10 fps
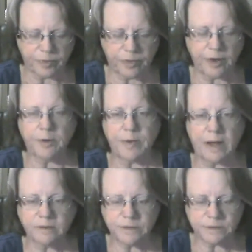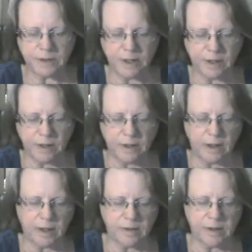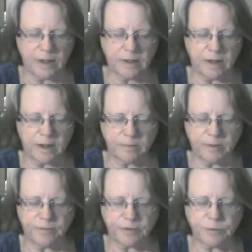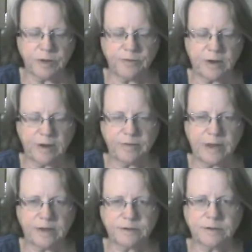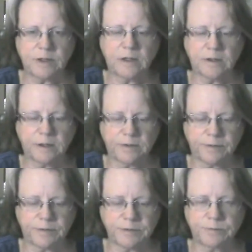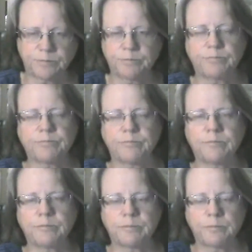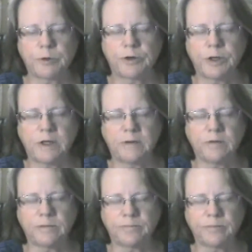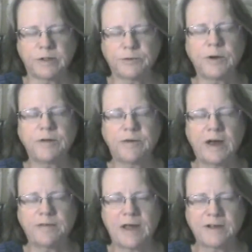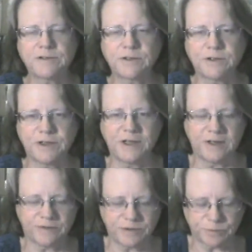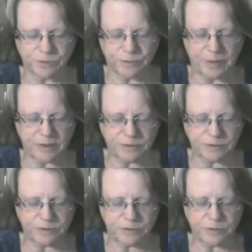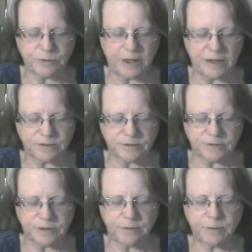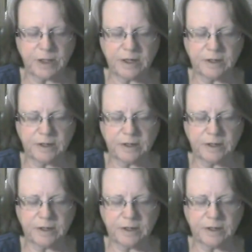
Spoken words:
thereabouts. And then if the $25,000 gift is the 25,000 cookie gift is worth about $2,000. So that would be